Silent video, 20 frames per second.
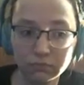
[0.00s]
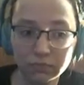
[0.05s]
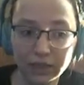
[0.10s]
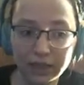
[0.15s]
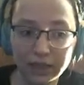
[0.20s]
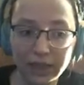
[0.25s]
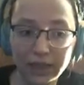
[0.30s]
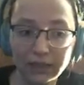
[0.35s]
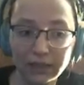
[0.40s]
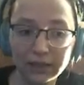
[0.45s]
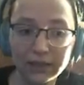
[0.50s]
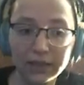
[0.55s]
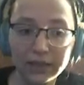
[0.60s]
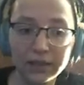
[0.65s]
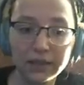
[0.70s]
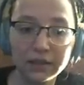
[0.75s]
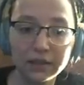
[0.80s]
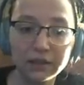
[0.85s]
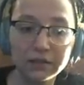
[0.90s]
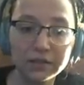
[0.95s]

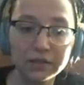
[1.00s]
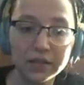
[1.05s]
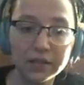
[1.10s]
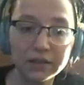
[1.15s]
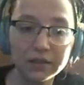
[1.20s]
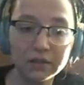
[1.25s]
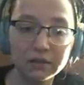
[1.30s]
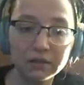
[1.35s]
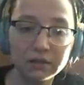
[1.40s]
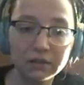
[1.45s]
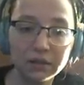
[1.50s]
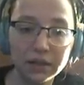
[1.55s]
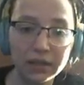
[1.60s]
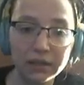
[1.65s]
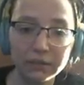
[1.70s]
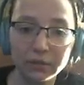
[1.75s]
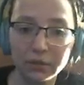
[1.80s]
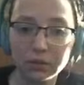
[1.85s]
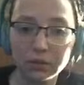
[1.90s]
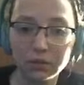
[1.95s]
Ellie, Daniel,
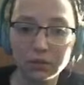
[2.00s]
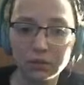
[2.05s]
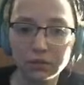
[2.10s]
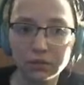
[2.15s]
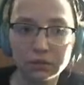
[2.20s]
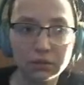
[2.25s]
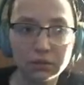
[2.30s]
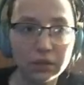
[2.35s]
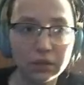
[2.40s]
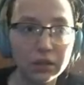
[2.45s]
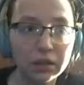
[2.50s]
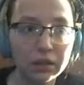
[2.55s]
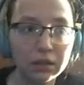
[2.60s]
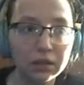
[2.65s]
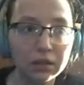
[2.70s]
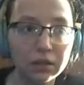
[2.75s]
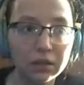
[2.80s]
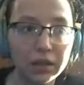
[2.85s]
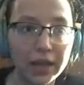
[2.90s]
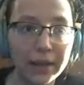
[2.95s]
Abel...
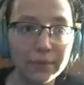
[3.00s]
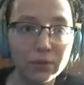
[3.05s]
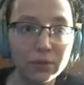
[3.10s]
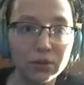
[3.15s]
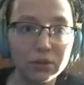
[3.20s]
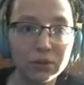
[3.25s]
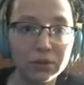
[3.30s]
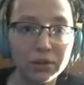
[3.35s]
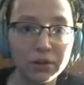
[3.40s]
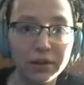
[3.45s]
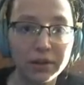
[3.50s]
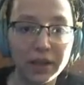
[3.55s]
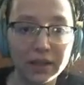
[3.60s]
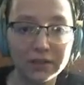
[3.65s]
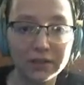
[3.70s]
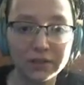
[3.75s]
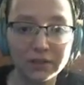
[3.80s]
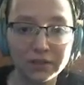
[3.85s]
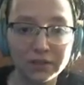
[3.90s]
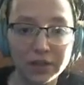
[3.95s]
Abel heard her and
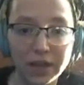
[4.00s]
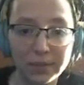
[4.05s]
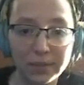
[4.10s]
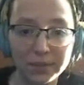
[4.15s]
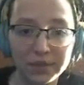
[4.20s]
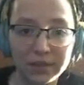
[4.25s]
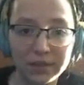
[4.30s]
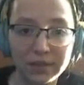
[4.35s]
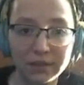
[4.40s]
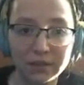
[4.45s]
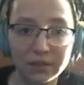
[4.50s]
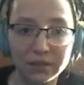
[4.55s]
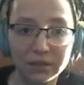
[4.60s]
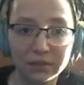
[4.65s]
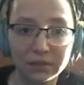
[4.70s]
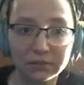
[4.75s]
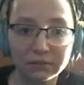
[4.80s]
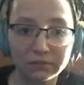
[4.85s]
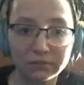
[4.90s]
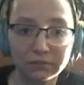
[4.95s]
answered, I'm here.
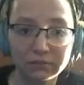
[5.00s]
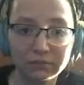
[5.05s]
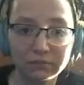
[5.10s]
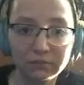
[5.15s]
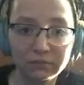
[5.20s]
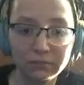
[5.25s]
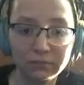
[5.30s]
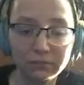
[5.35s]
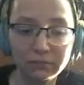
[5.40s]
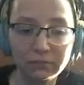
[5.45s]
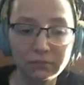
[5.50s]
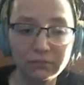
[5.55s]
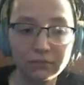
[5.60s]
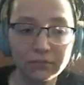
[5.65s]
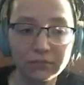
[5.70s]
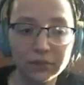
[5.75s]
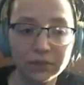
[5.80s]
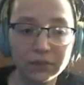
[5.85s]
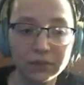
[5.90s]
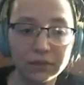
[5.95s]

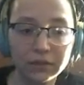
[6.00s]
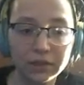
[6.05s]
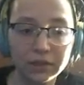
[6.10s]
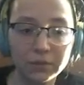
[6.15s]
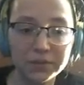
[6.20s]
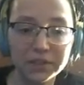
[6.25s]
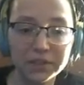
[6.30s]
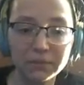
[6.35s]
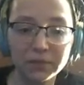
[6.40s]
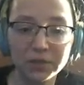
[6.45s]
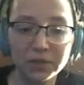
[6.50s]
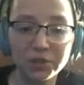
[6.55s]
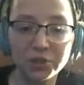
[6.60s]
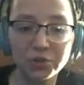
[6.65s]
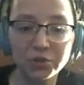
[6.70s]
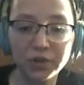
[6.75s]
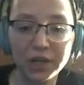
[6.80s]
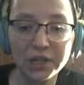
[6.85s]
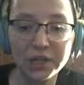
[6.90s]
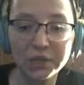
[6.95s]
There was something
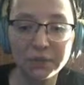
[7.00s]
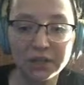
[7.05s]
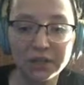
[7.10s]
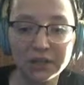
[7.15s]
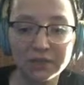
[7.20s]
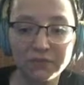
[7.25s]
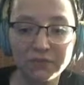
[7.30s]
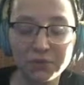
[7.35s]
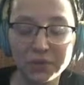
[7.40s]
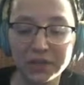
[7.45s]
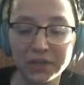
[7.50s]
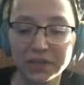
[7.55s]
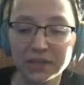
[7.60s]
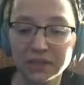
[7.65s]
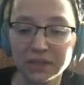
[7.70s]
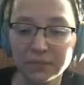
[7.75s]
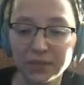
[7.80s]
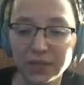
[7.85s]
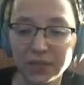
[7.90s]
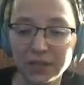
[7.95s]
strange about his voice,
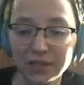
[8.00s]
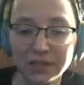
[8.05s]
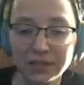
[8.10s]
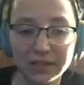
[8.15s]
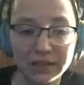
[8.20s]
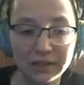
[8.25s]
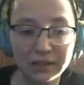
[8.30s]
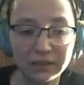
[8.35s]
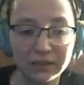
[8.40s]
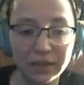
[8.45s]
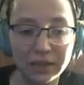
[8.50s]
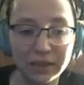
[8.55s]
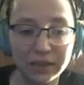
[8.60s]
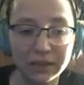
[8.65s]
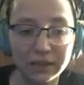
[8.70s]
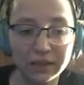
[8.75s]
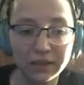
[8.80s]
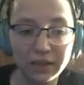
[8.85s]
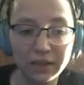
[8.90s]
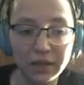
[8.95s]
something Issa didn't
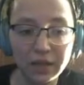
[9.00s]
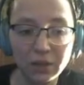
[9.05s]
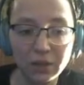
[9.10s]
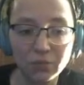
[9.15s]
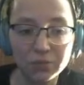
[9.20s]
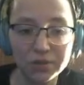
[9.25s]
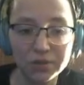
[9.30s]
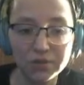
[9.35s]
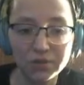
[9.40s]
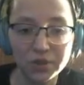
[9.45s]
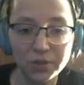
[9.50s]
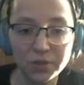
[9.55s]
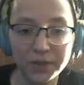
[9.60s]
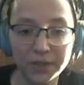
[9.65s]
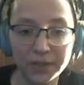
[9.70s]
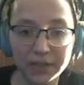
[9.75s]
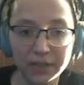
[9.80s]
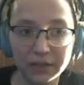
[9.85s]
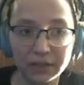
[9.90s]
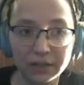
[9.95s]
like. What are you doing
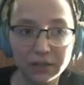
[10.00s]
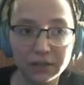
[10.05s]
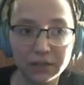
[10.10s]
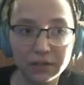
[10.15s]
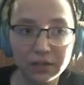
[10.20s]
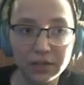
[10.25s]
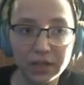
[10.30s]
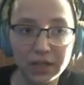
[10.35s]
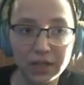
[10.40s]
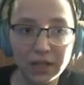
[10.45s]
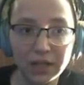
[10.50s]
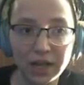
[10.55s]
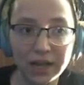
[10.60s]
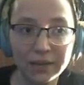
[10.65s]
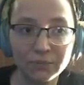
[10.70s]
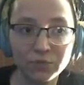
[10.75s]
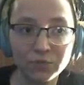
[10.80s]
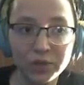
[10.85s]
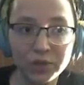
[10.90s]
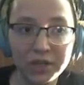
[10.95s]
here? I
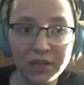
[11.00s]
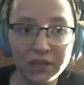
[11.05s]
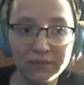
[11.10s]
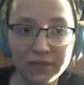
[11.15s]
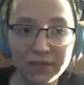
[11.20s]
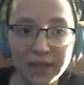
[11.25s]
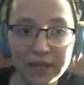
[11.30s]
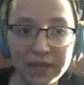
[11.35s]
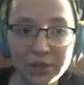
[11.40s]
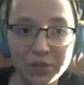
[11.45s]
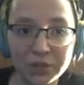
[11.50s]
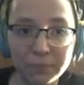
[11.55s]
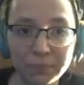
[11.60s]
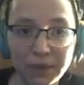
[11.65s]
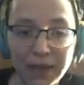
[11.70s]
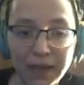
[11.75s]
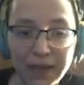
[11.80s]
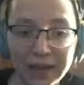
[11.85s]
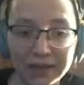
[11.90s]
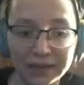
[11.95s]
am reading of ages
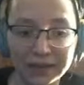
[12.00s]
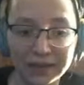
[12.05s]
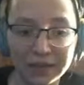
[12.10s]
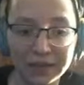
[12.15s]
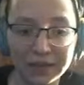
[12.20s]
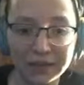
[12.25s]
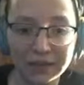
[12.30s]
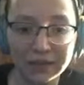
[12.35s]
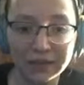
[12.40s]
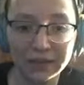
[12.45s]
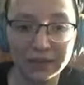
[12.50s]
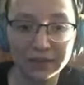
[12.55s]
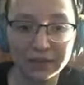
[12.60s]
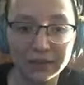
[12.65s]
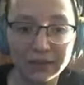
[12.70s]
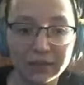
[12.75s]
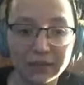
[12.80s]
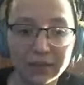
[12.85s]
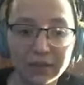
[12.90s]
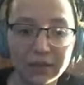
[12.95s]
past, he said.
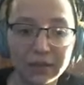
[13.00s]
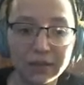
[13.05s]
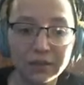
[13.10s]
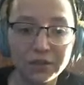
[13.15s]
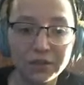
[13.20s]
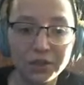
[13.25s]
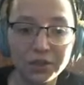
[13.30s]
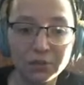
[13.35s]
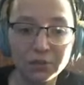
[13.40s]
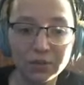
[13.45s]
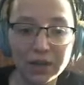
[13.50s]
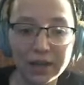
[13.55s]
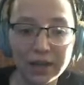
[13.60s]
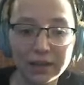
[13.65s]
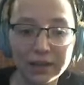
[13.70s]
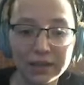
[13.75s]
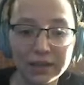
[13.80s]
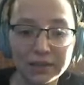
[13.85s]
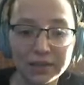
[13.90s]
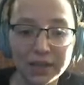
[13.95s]
Do you know where
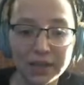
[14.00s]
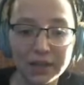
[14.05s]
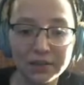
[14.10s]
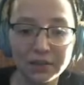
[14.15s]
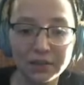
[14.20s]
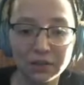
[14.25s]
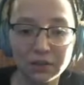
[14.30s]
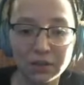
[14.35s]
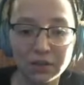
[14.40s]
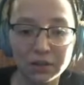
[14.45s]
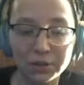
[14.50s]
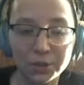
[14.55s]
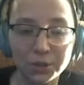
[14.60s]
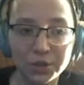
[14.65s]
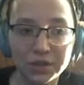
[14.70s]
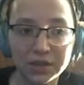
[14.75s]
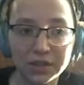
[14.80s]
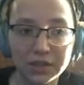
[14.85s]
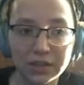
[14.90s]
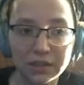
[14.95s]
Ellie and Daniel are,
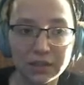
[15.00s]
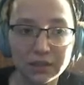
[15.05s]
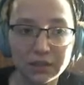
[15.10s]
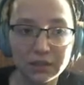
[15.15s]
she said.